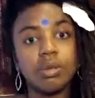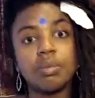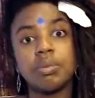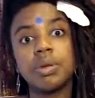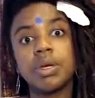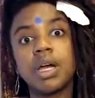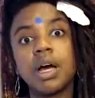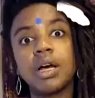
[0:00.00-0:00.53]

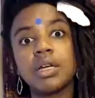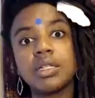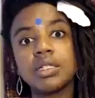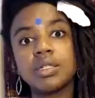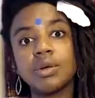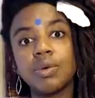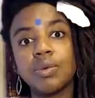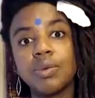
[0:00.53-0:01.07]

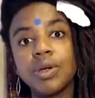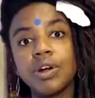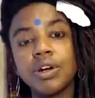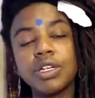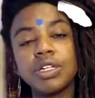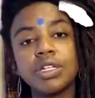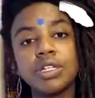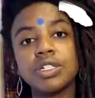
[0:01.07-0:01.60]
Because we are
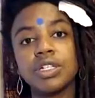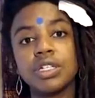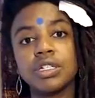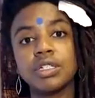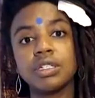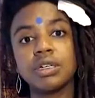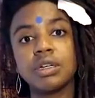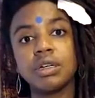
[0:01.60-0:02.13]
conditioned